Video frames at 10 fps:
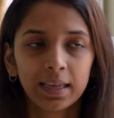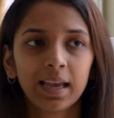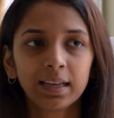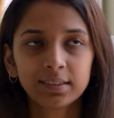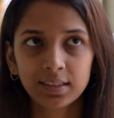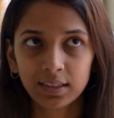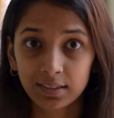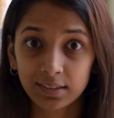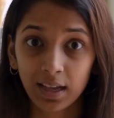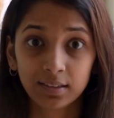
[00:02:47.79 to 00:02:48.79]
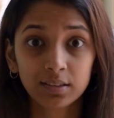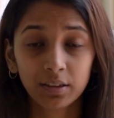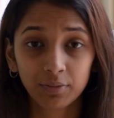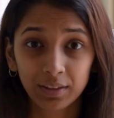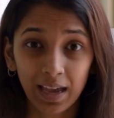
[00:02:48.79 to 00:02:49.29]
Yes, it is nicer
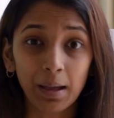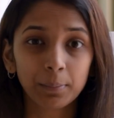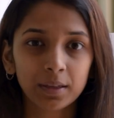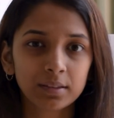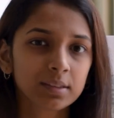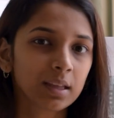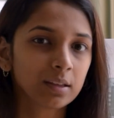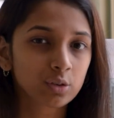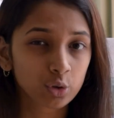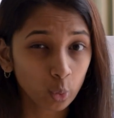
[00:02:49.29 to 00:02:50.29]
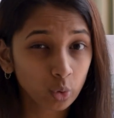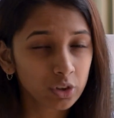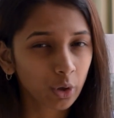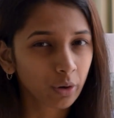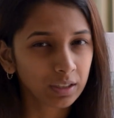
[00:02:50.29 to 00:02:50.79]
if the ambience
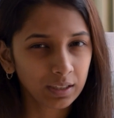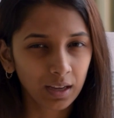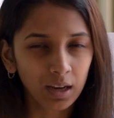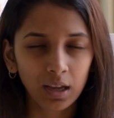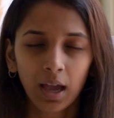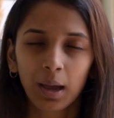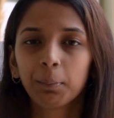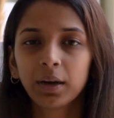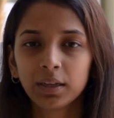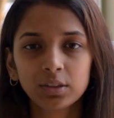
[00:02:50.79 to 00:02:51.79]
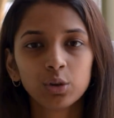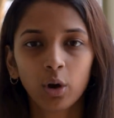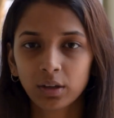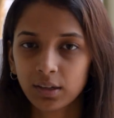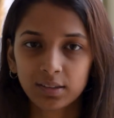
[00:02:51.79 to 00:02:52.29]
suits your reading, but it's
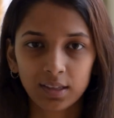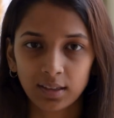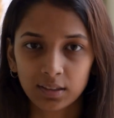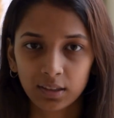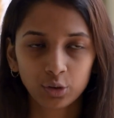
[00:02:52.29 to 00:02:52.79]
not a necessity.